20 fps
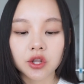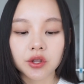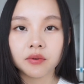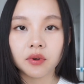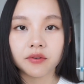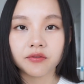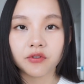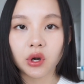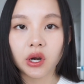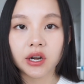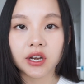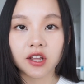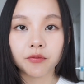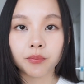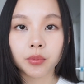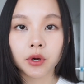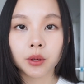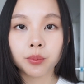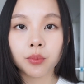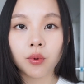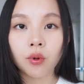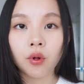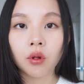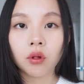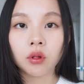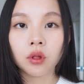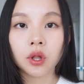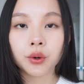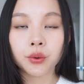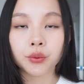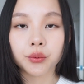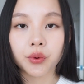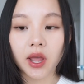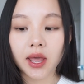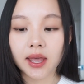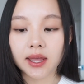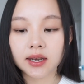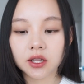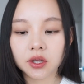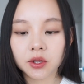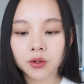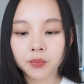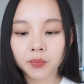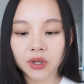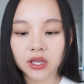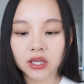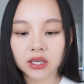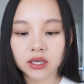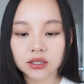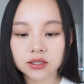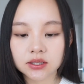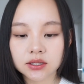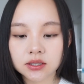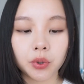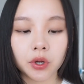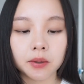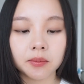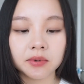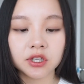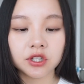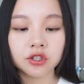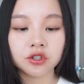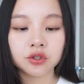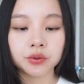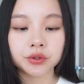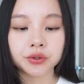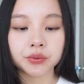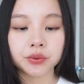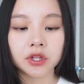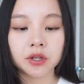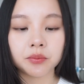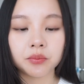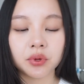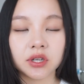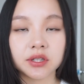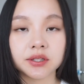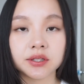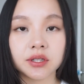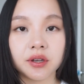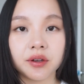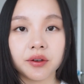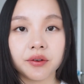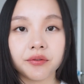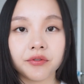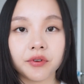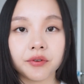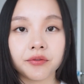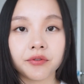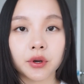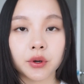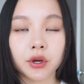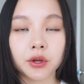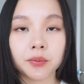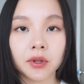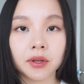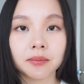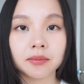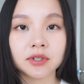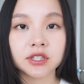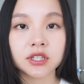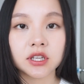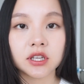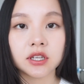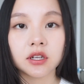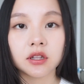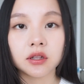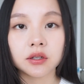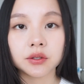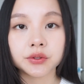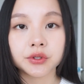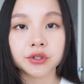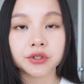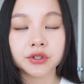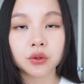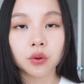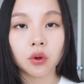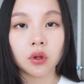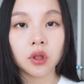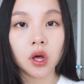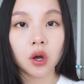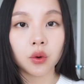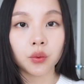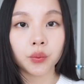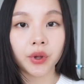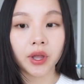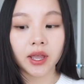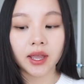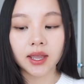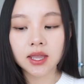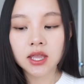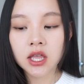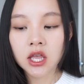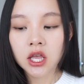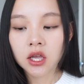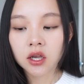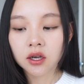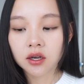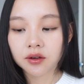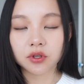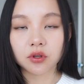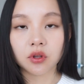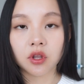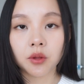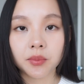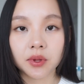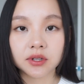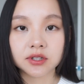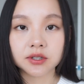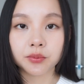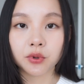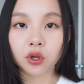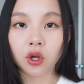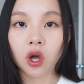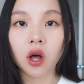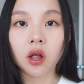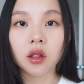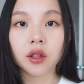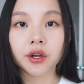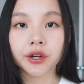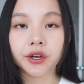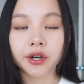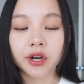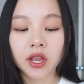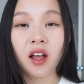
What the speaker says: a variety of purple, red, pinks. Pigmentation was really impressive, very pigmented. A little does go a long way. You can build up the color.